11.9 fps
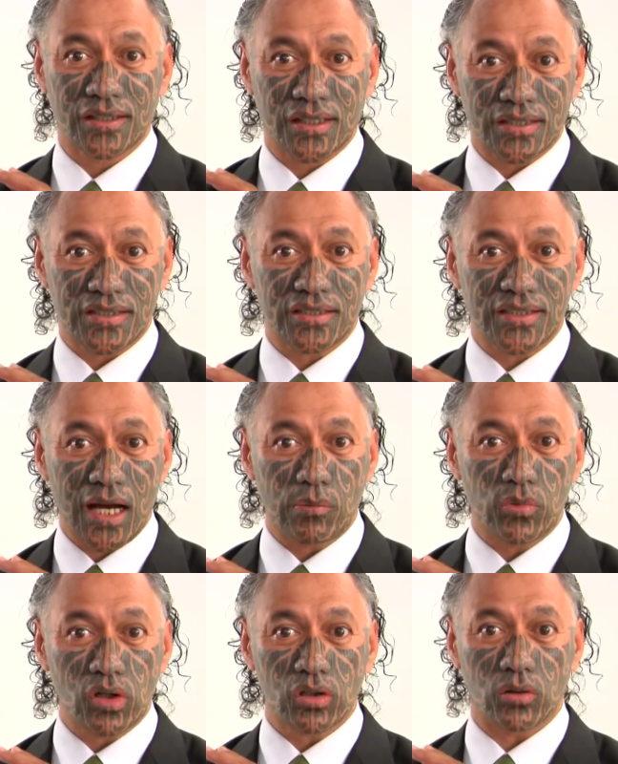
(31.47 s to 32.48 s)
It's a tā
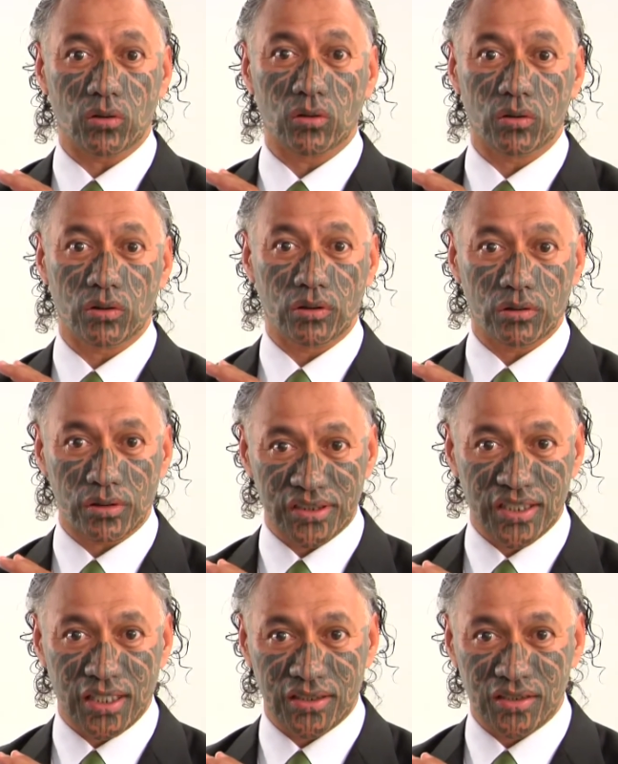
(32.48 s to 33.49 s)
moko or a
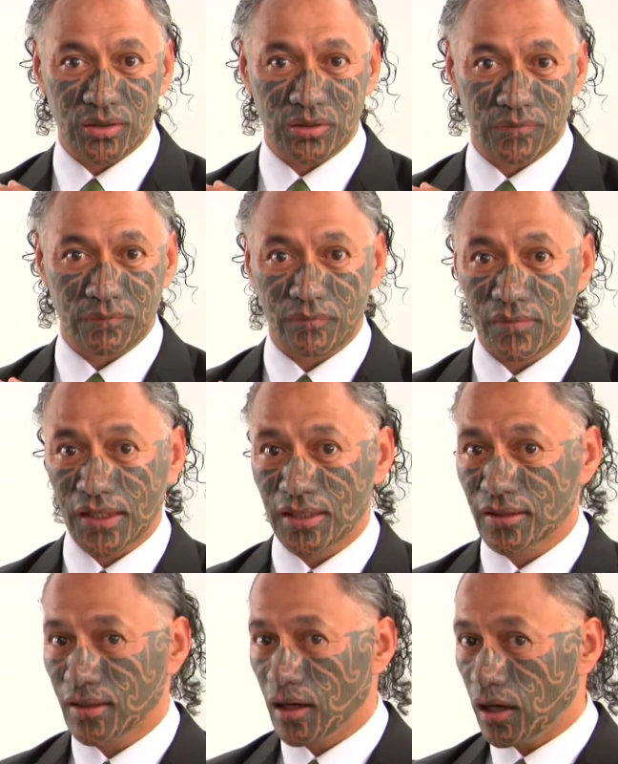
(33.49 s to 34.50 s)
tattoo.
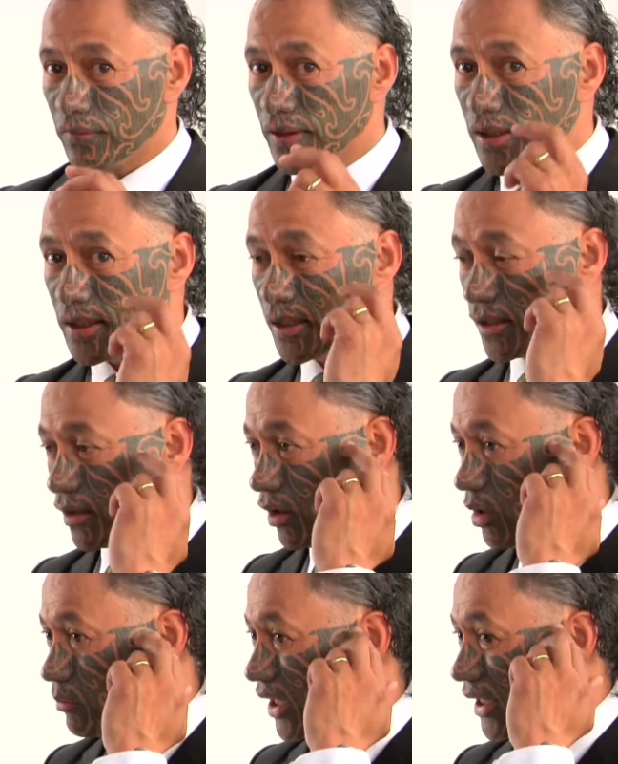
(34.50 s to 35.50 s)
Over here
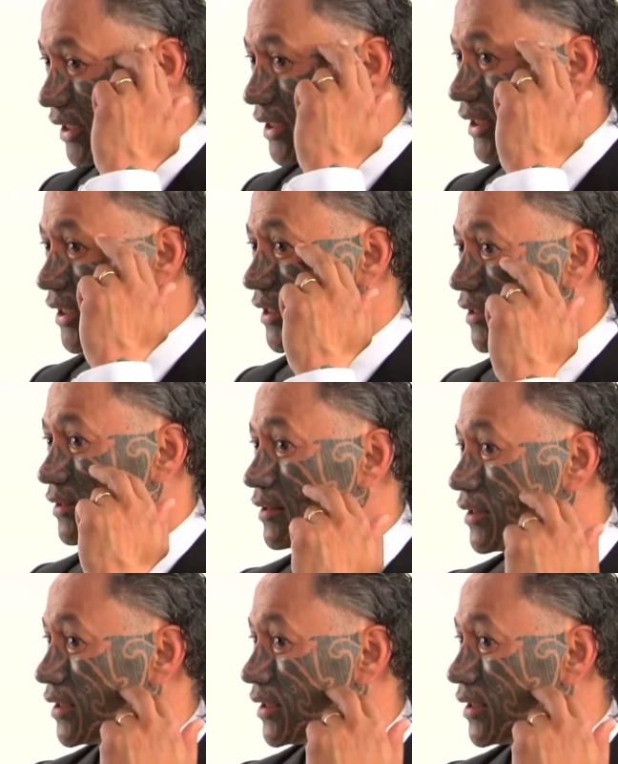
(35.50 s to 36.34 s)
on my ear